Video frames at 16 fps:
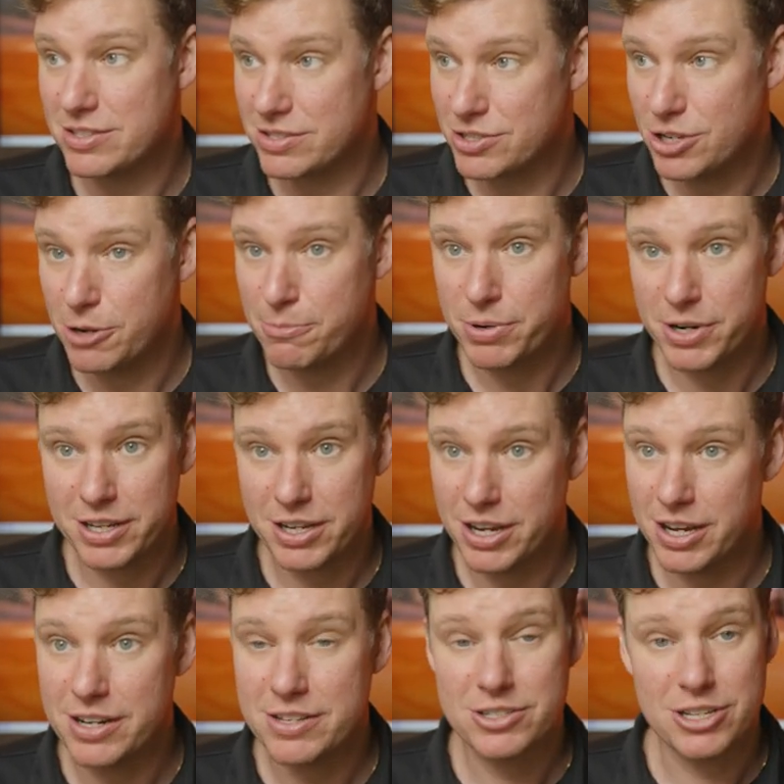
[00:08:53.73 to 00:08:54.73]
It's doing pretty
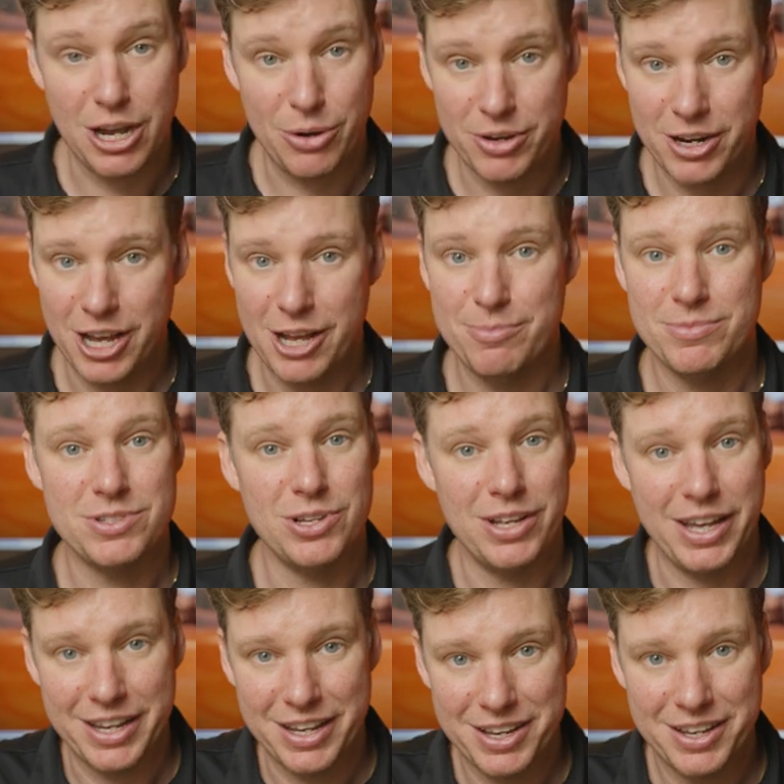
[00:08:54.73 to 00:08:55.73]
good. It's going up. So
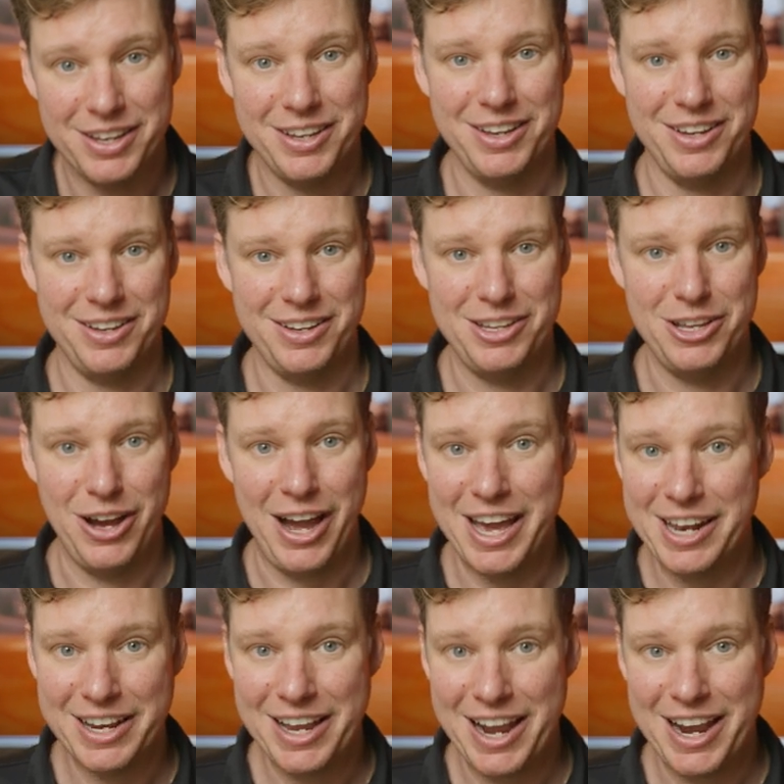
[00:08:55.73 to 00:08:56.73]
like, you know, I
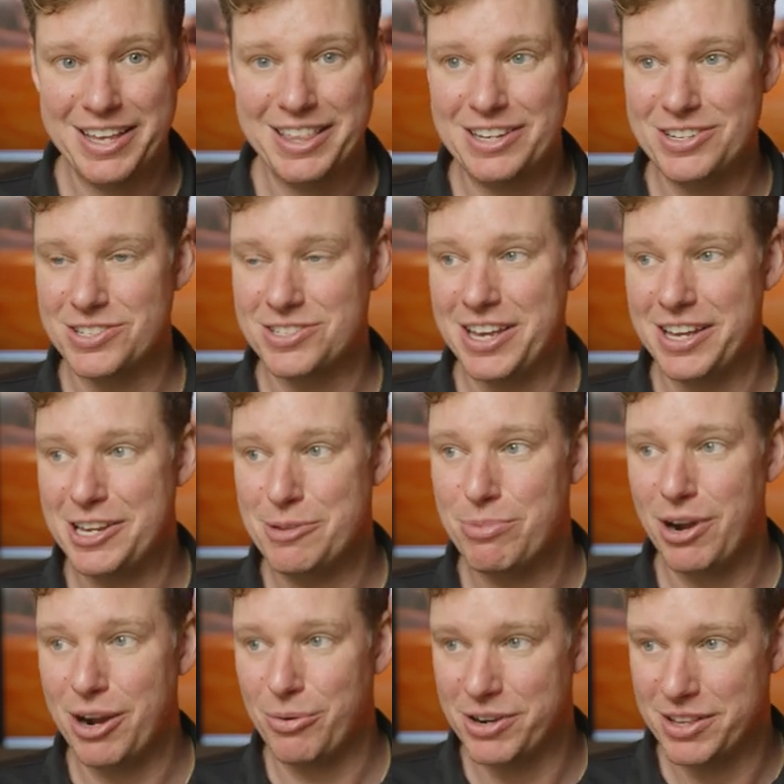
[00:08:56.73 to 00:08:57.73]
had a guy that just said he
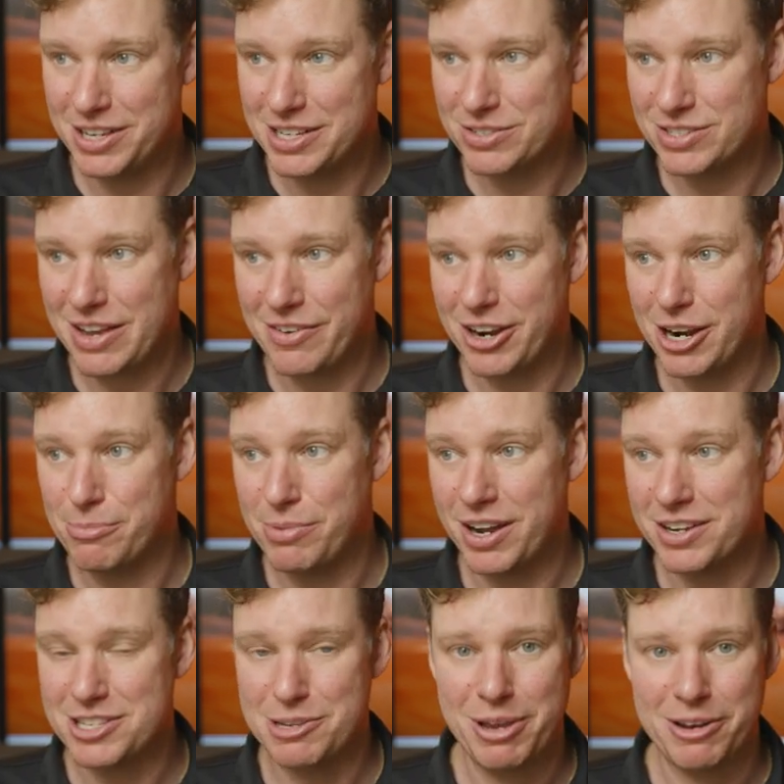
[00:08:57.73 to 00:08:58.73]
bought one of these 700
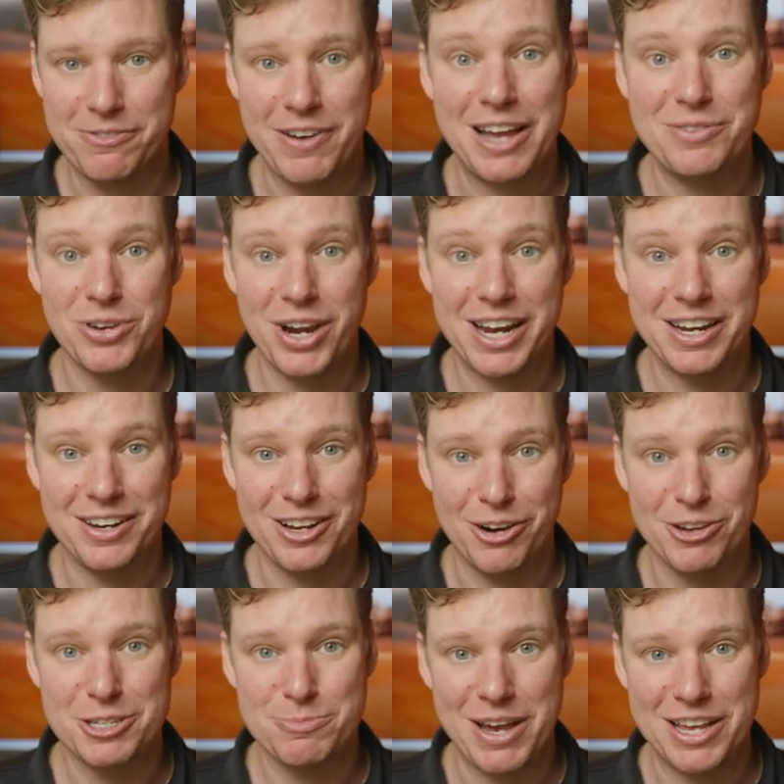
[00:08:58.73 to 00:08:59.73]
bucks. He made five grand
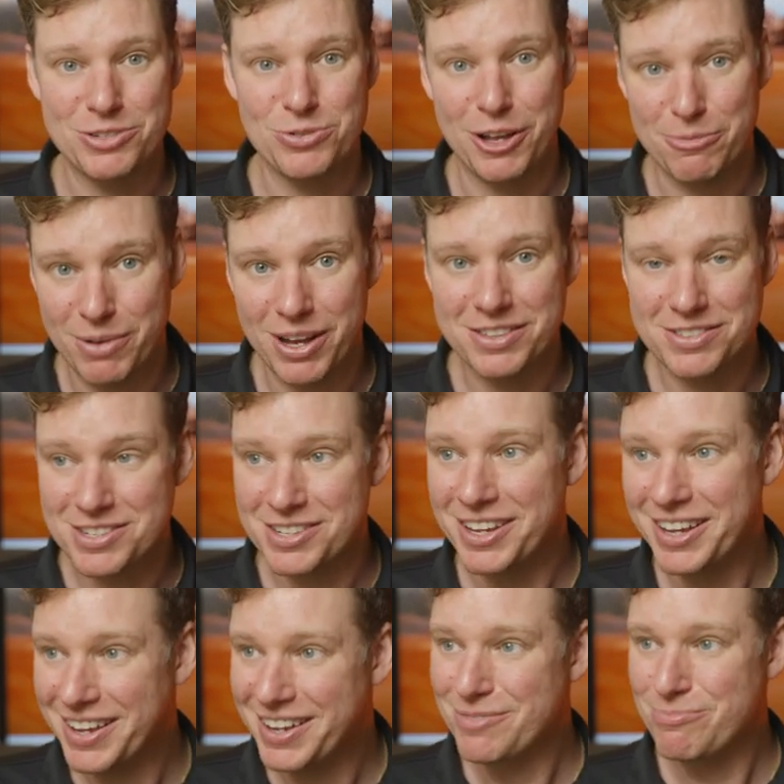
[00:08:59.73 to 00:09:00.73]
over this past 12 months.
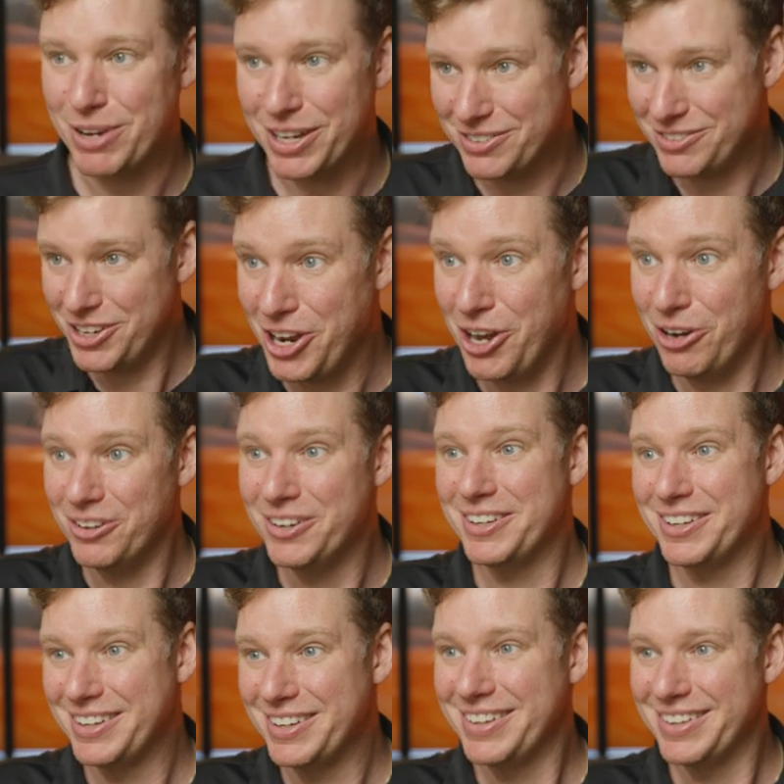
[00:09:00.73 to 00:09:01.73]
But know,
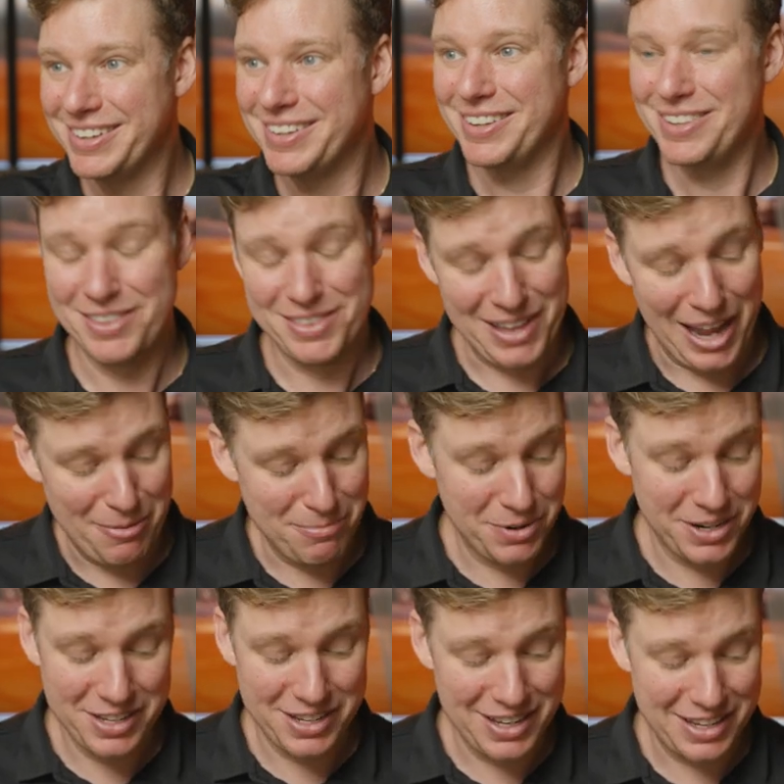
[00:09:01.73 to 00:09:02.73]
I'm
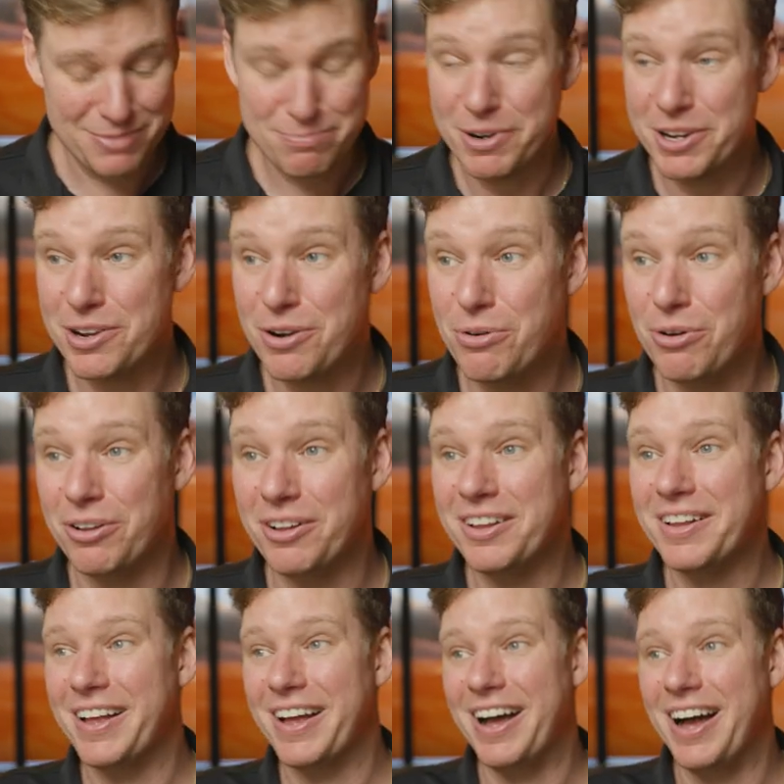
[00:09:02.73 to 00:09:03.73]
pretty. It's pretty
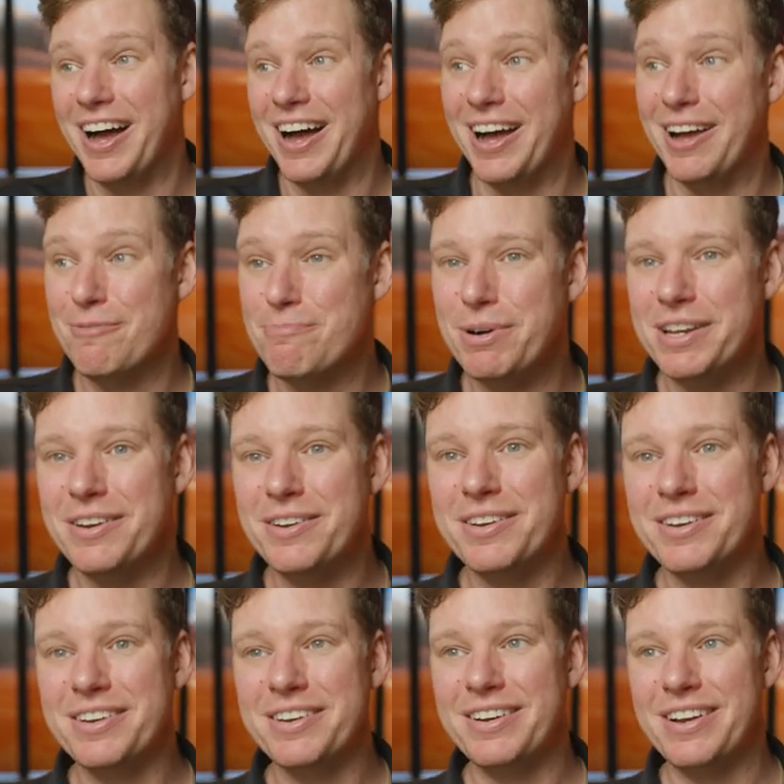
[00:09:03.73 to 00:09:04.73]
cool. Uh, but
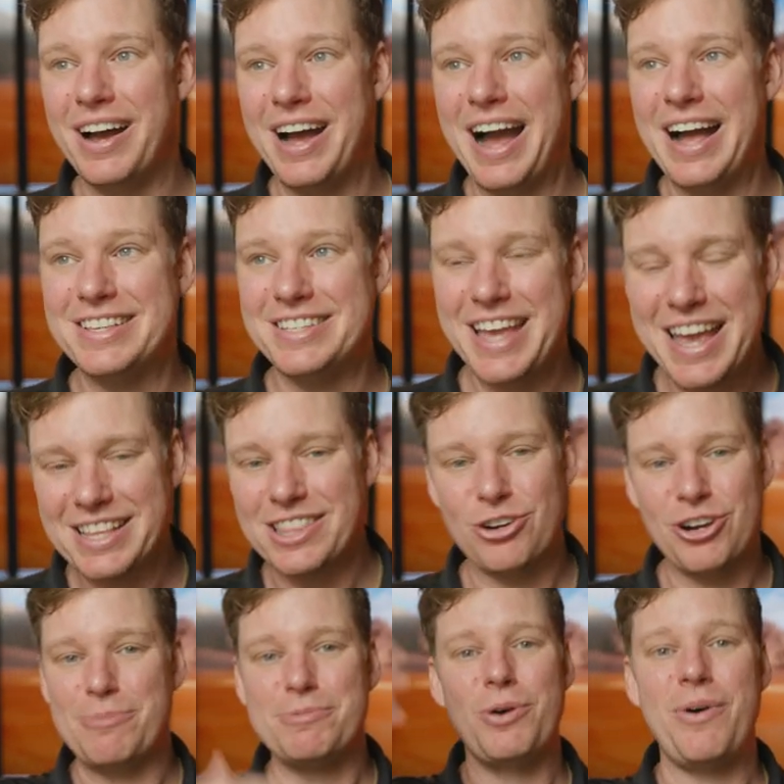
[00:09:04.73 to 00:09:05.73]
take the
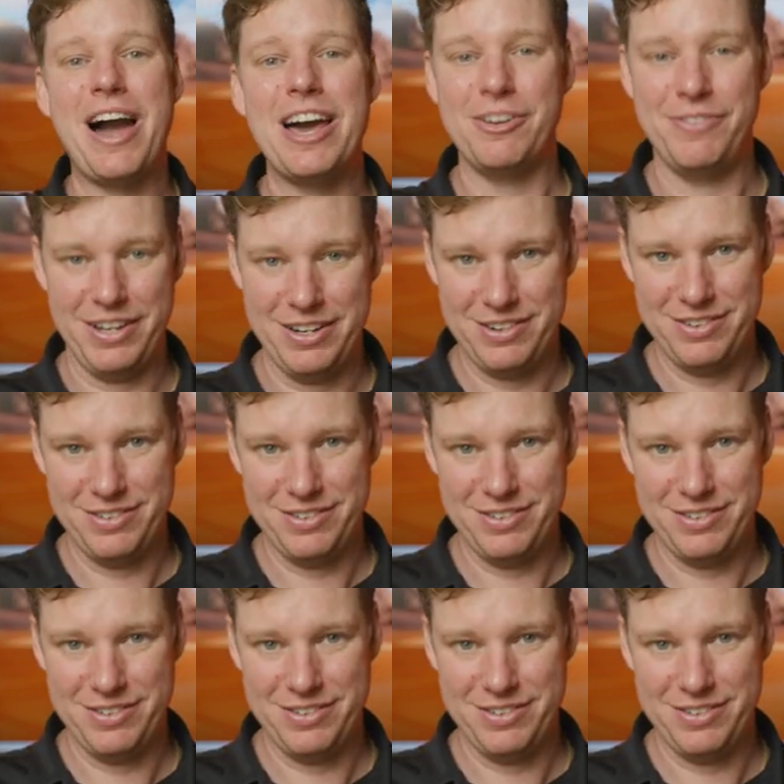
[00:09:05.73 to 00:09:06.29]
crypto out of it.